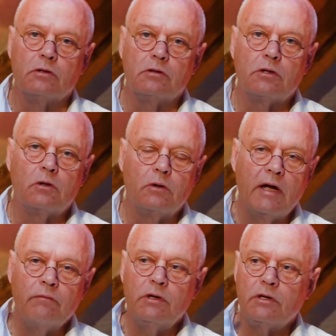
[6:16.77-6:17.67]
So
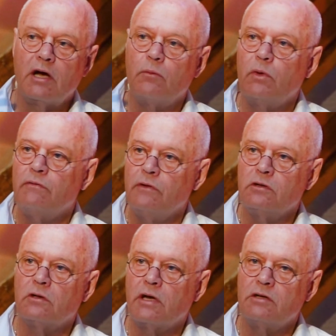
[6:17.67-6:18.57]
every time we
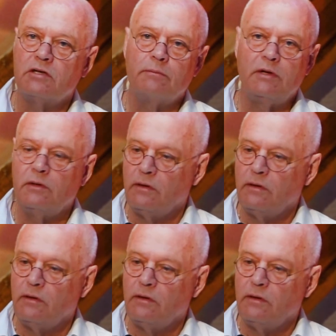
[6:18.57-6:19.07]
visualize something,